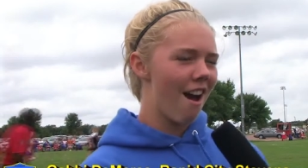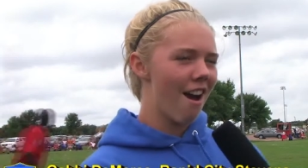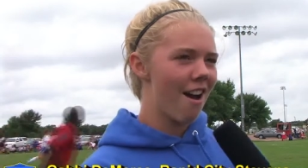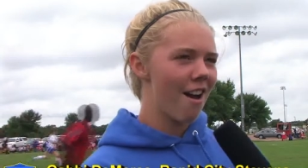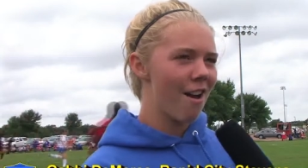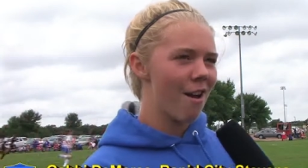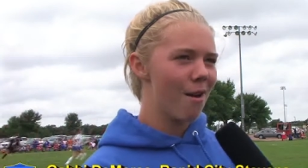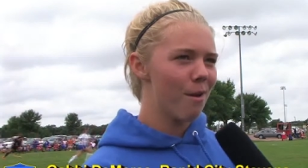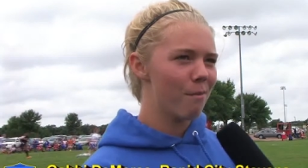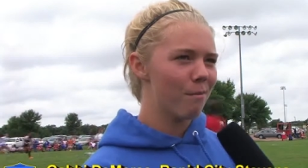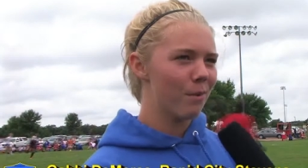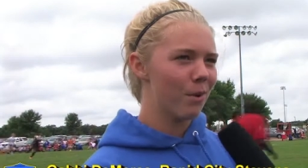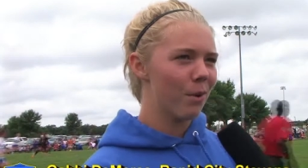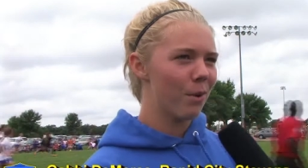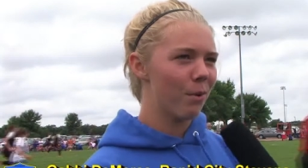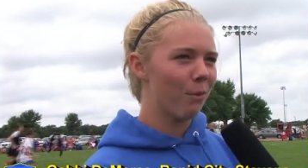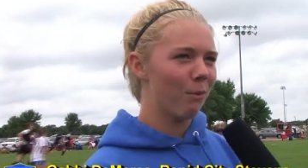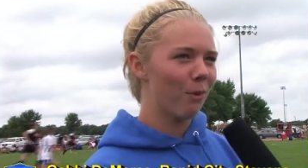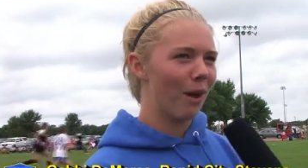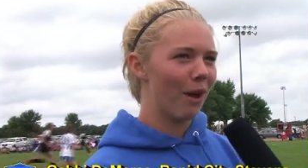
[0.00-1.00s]

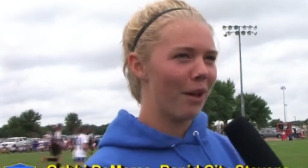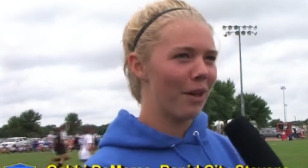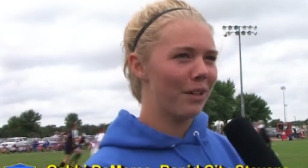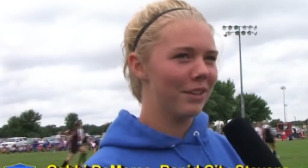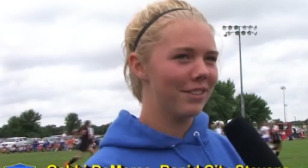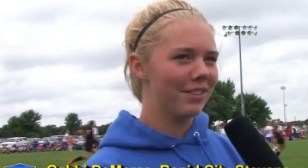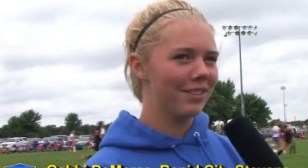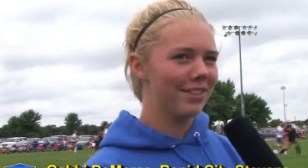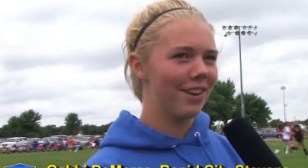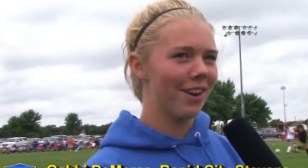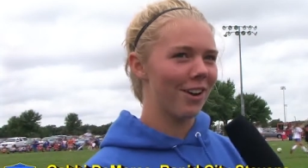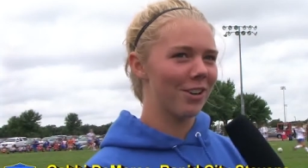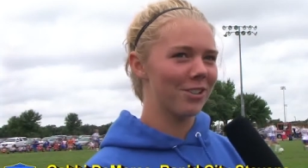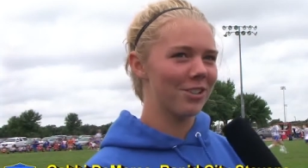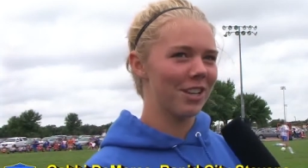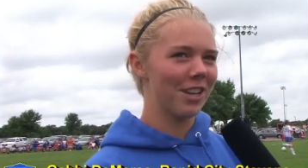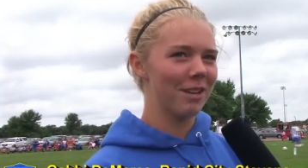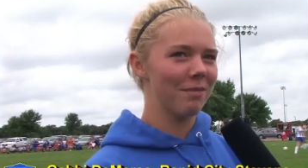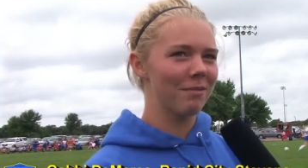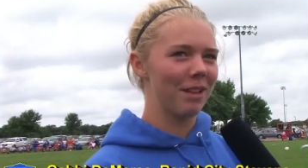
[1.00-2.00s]
Um, well, our
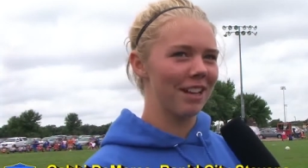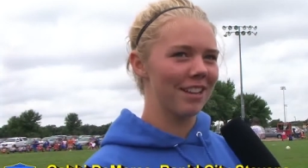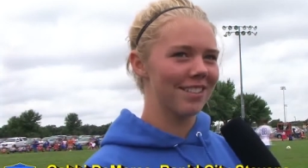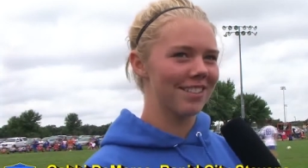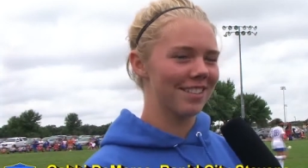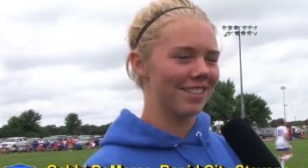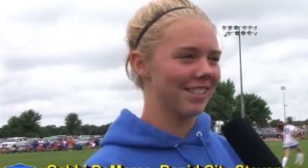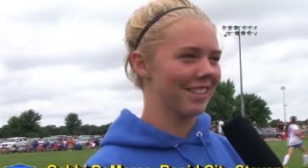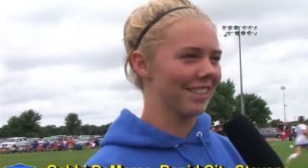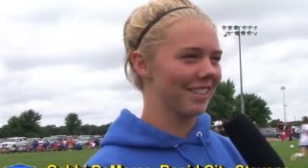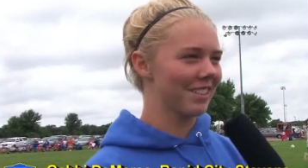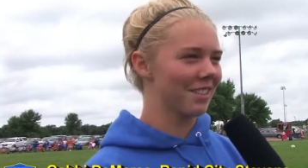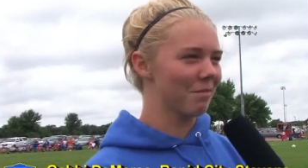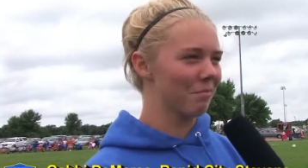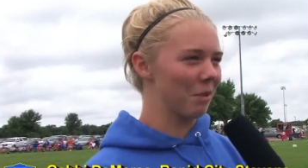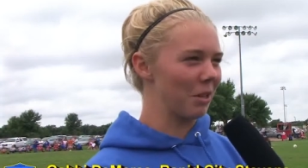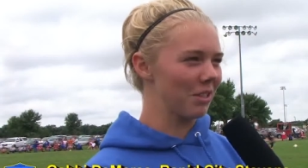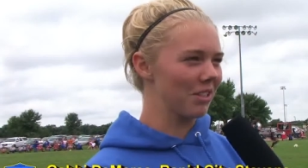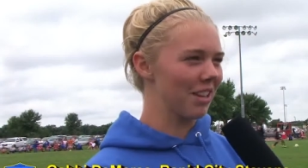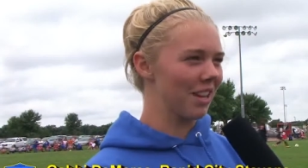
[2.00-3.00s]
team likes to listen
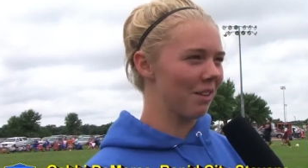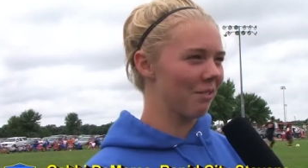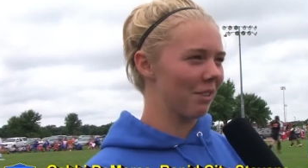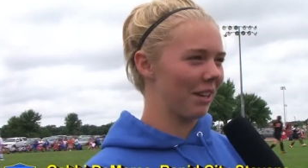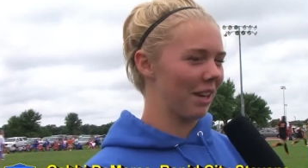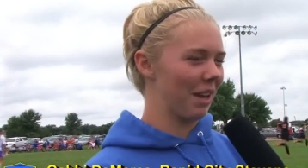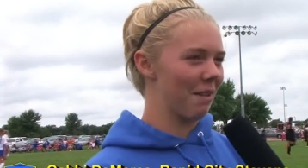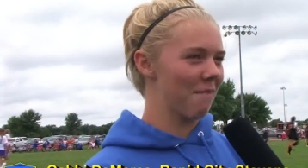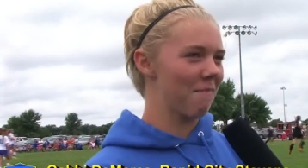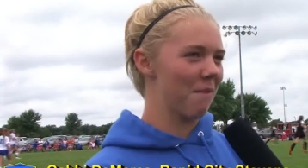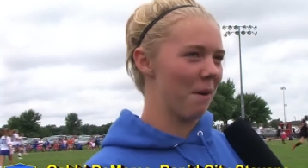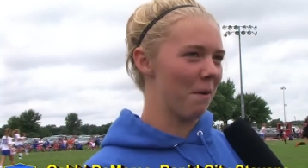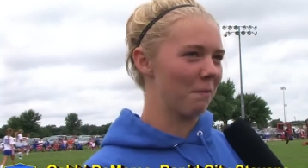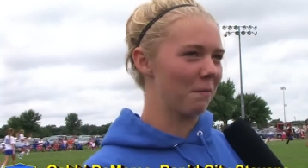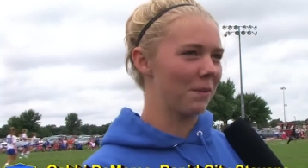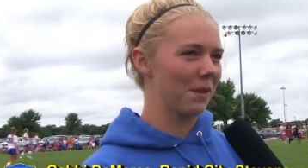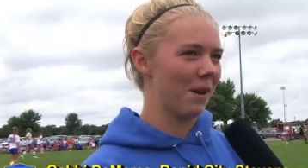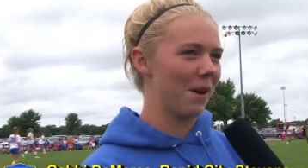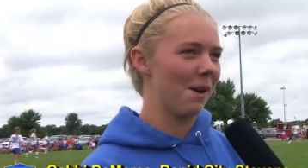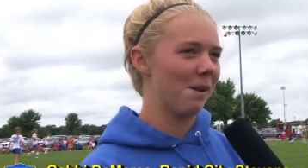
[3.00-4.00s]
to music. We get
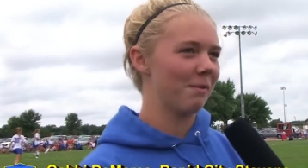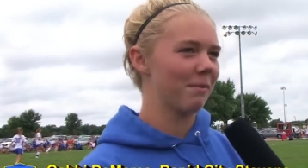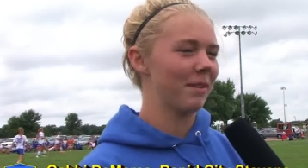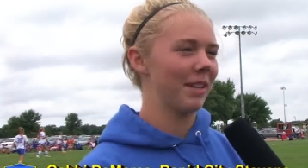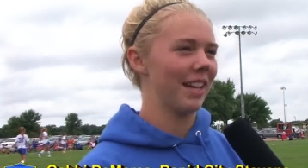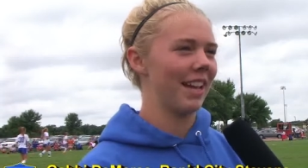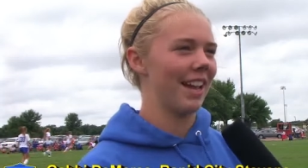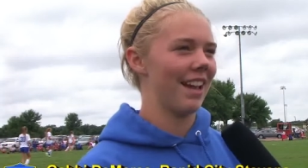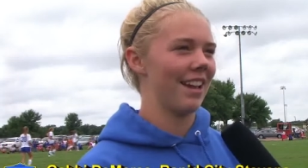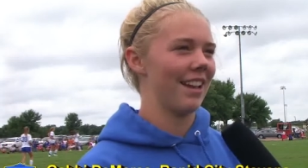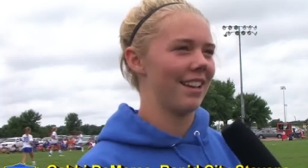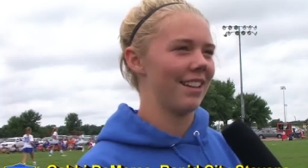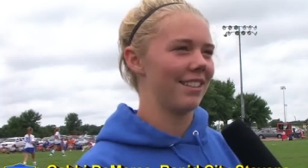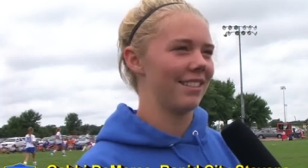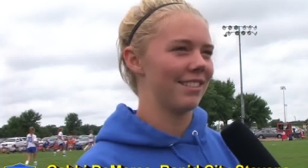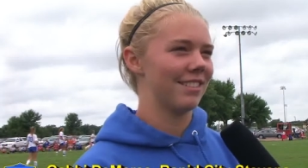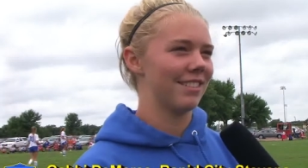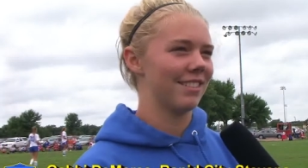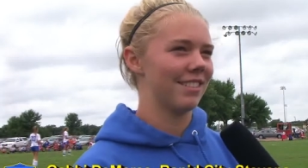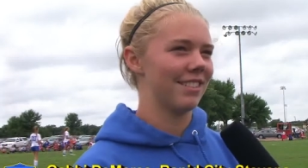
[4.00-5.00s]
pumped up,
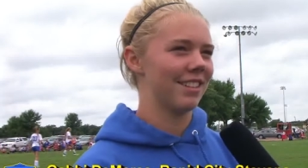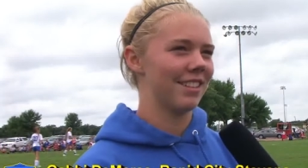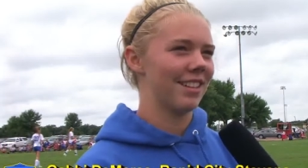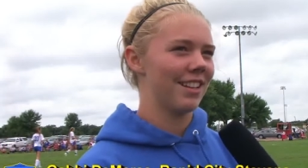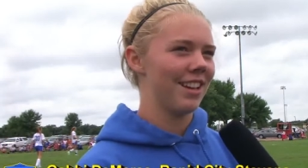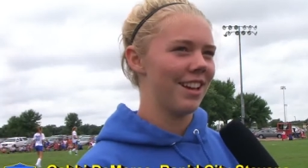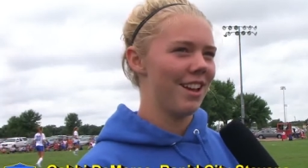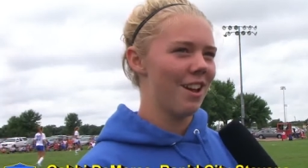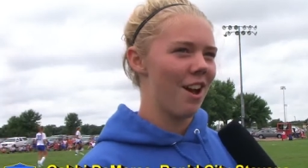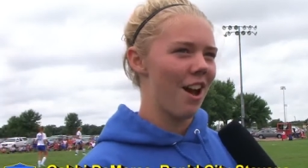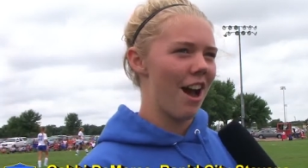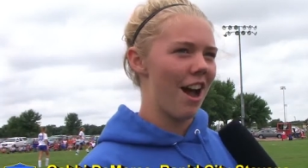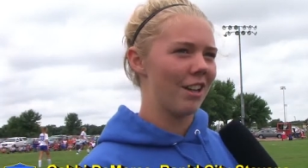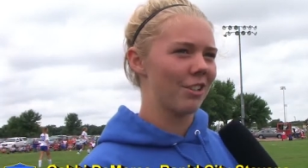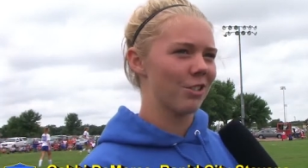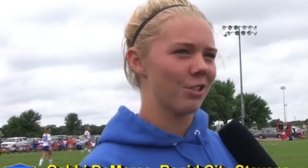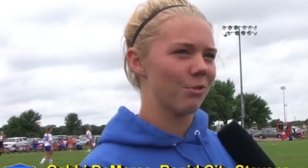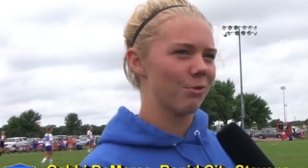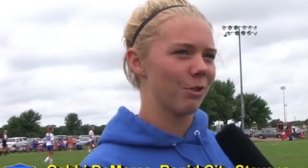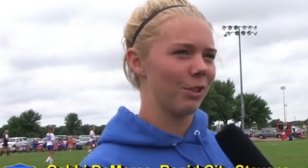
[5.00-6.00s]
and
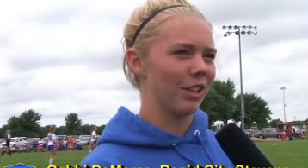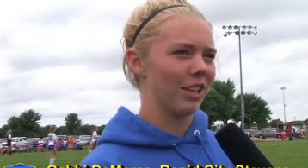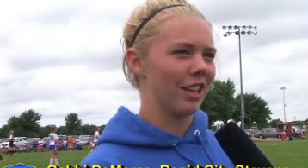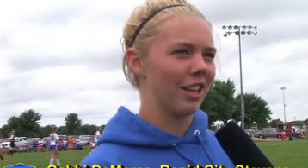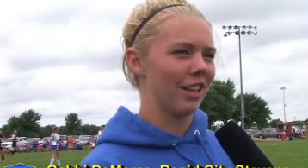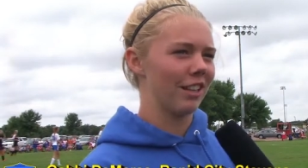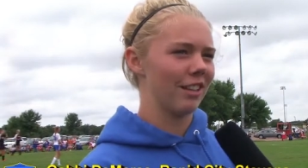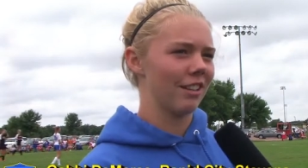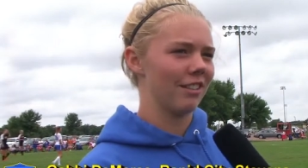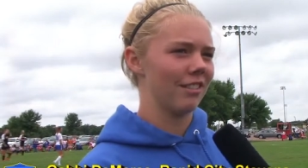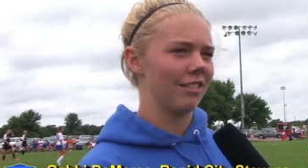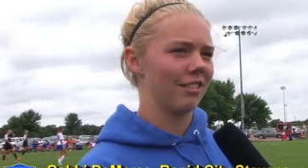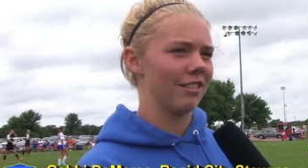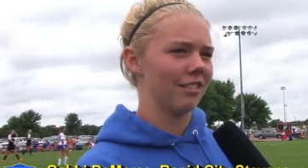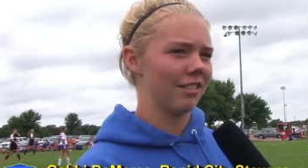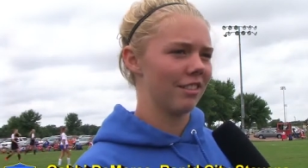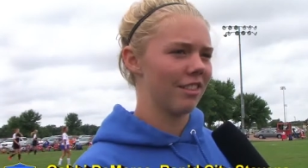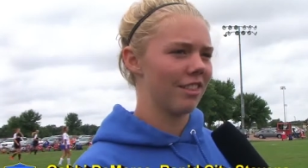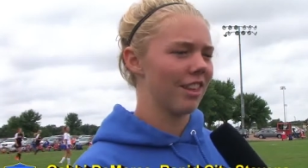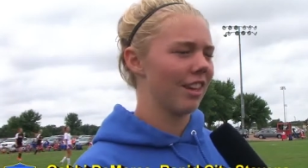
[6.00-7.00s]
I just really
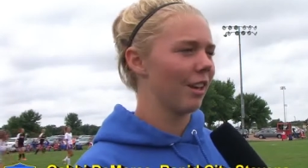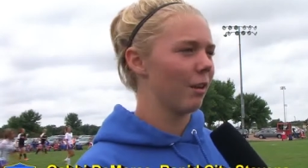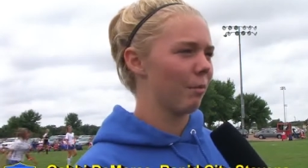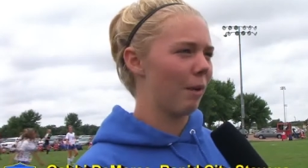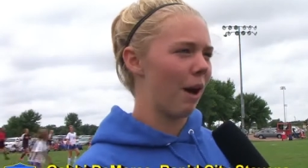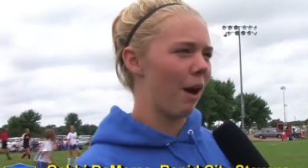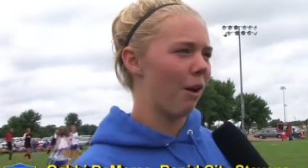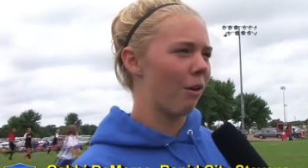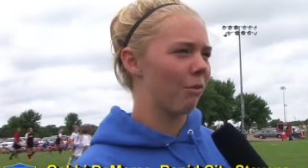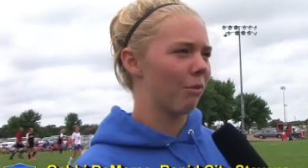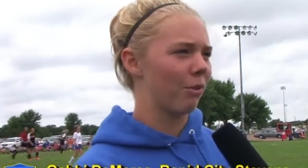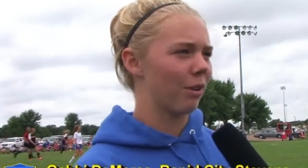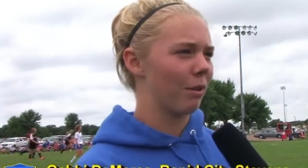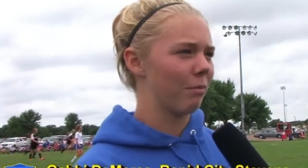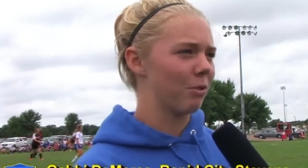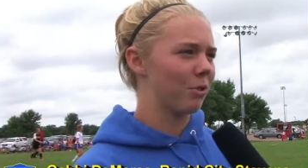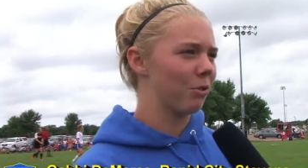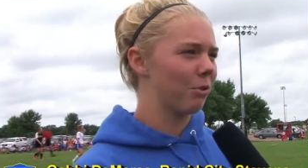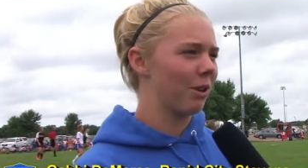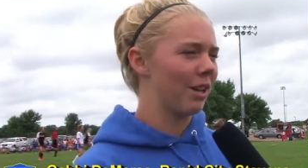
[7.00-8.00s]
think about what
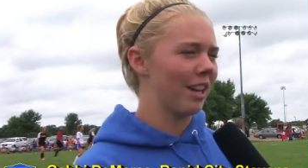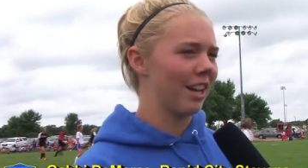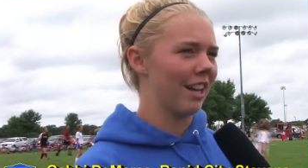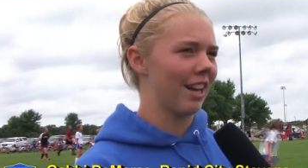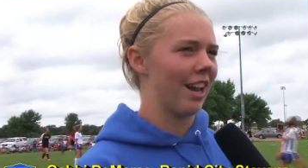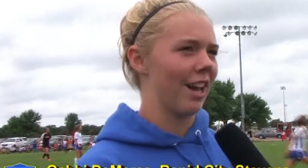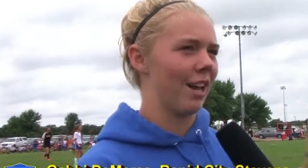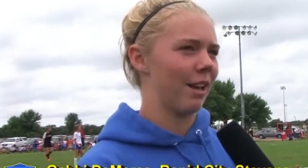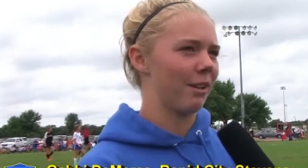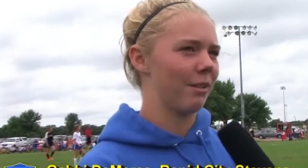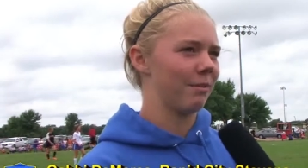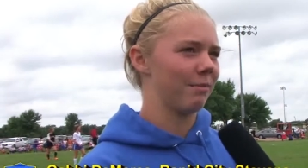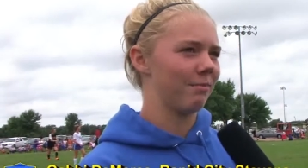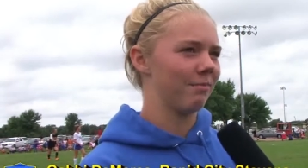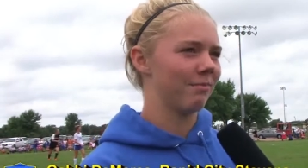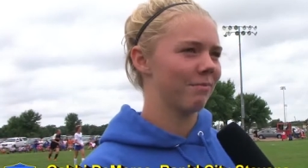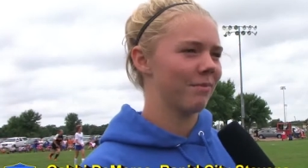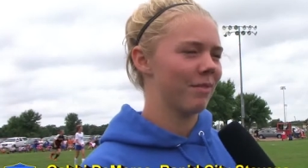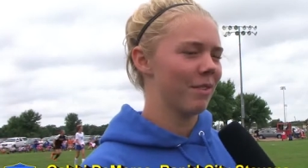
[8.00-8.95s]
I'm doing and I